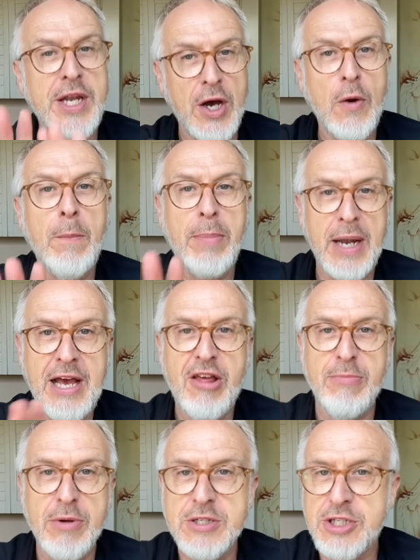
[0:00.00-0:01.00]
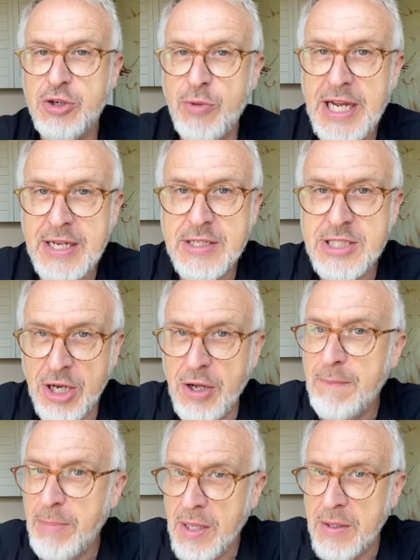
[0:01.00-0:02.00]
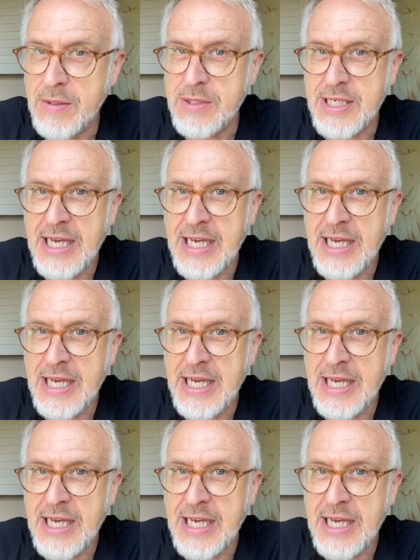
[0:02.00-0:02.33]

don't place much credence on polls